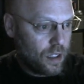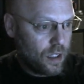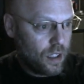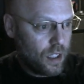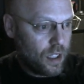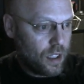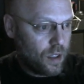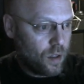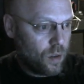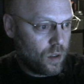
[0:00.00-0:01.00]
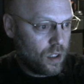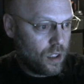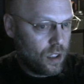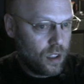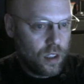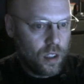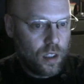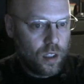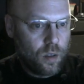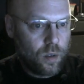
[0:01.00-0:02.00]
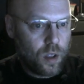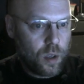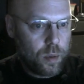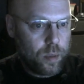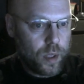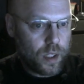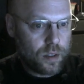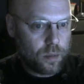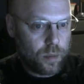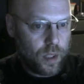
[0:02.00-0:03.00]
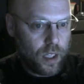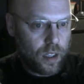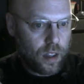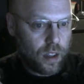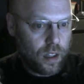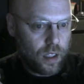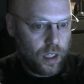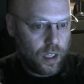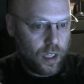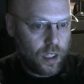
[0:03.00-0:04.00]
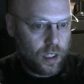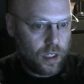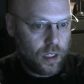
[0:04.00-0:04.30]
Now we open Pixel Math and